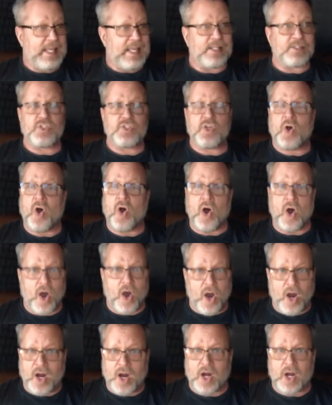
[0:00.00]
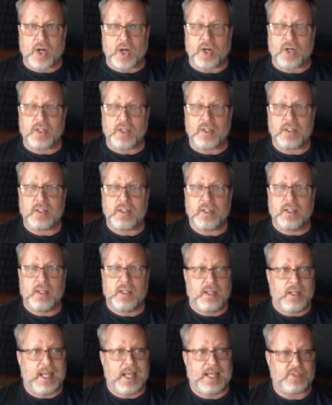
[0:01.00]
It's hard
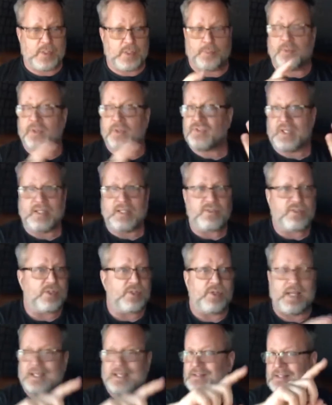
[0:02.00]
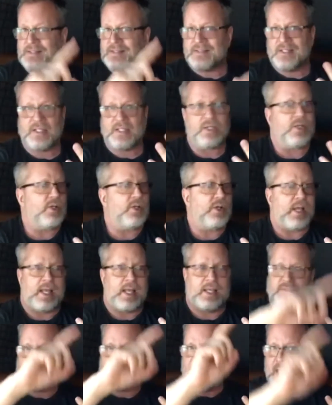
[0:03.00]
as a presenter, as a singer,
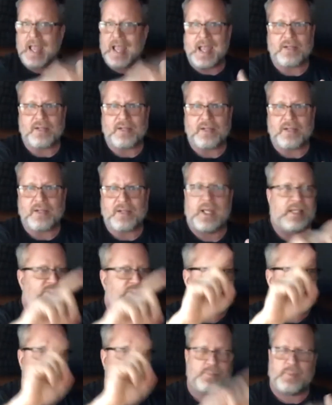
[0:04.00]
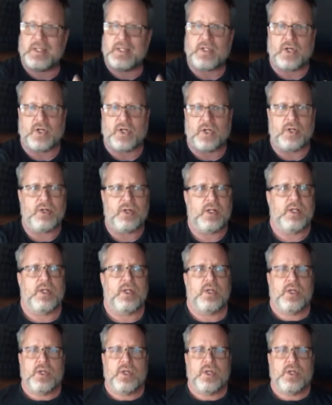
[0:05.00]
as an actor, as a speaker,